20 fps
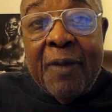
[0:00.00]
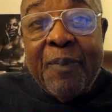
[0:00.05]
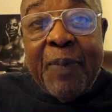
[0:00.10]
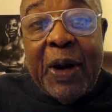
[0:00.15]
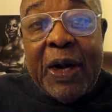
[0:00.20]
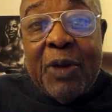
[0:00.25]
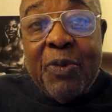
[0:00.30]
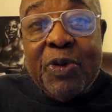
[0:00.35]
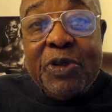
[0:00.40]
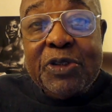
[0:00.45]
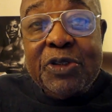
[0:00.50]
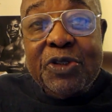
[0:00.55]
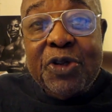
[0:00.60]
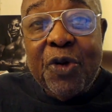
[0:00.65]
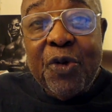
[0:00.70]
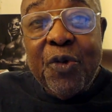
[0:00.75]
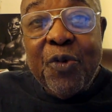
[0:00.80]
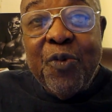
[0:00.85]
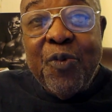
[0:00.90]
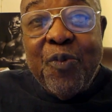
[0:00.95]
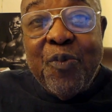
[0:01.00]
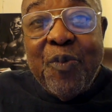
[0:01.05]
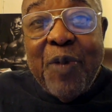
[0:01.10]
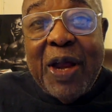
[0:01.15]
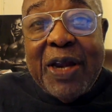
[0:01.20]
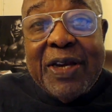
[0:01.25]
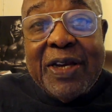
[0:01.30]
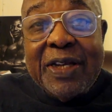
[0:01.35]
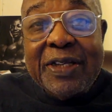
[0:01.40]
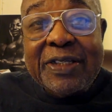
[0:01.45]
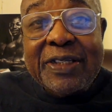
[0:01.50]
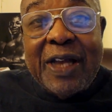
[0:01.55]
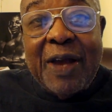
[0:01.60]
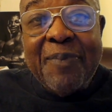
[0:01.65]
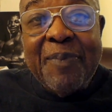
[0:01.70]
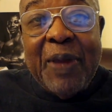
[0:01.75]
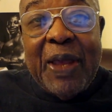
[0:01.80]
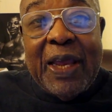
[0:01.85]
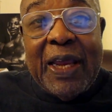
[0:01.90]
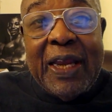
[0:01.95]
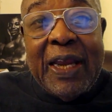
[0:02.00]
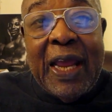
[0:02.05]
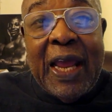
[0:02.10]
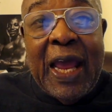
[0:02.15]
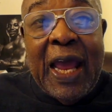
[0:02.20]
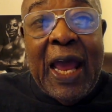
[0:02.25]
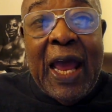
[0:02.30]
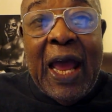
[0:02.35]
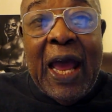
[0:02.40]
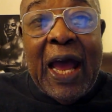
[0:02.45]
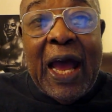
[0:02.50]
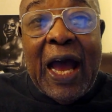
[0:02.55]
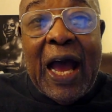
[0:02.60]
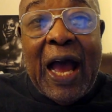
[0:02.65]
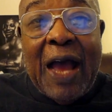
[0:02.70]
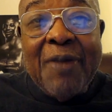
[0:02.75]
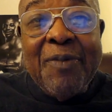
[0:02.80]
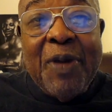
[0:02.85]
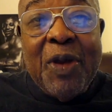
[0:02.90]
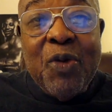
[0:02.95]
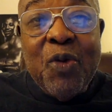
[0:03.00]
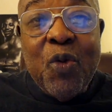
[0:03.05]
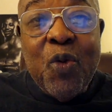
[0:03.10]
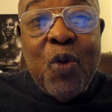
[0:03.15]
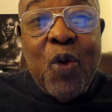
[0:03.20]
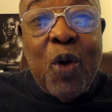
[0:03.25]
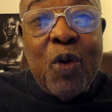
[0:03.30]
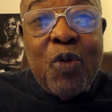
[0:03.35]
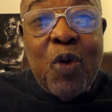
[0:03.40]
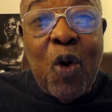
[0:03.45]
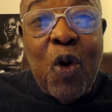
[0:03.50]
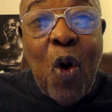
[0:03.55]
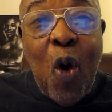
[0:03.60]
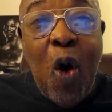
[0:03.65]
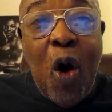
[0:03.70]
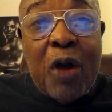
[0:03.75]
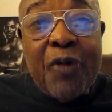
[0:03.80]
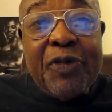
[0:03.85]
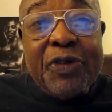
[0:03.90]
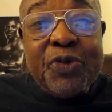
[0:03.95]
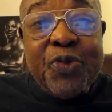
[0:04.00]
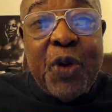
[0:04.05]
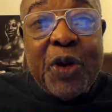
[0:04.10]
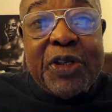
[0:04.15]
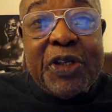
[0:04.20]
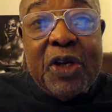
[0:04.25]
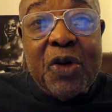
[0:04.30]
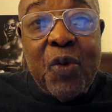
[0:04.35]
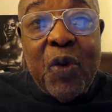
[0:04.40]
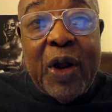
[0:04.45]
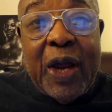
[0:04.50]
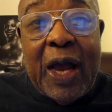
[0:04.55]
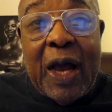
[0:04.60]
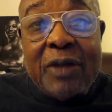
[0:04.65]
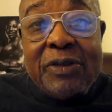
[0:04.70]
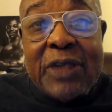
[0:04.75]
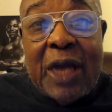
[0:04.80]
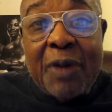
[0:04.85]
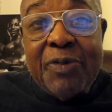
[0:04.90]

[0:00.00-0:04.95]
But he was tremendous. I mean, I mean, all of us worked in the warehouse.